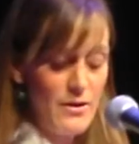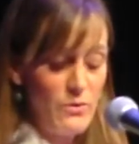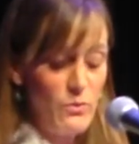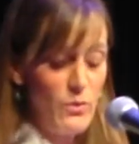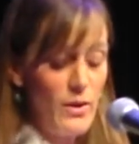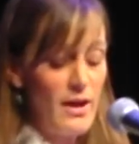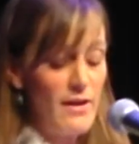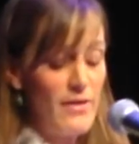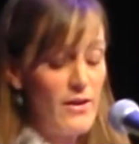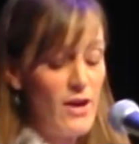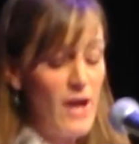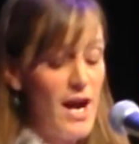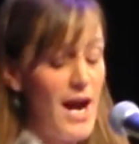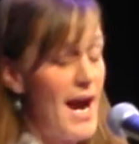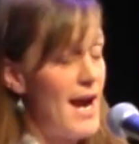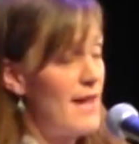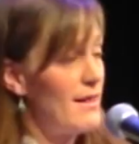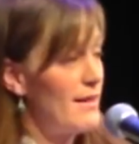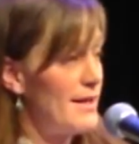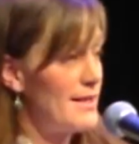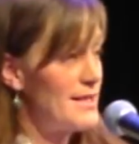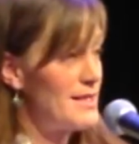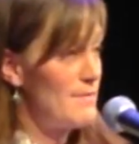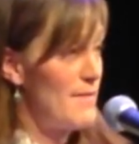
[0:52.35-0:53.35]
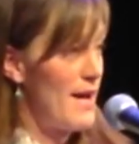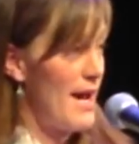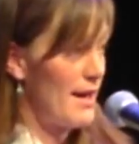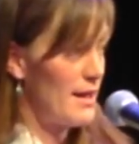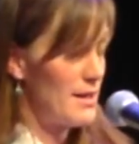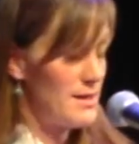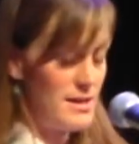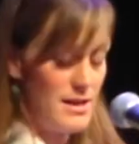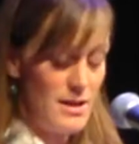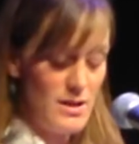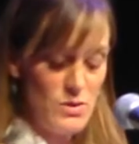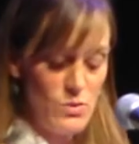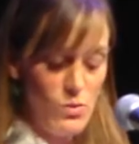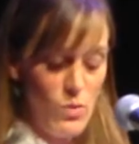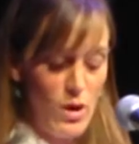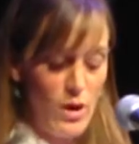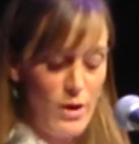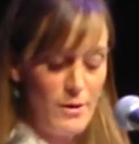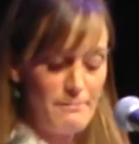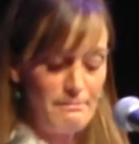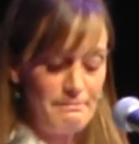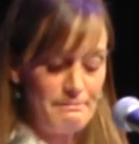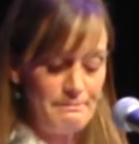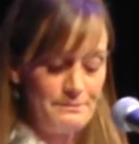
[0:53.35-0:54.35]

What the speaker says: and where their highlights magazines were.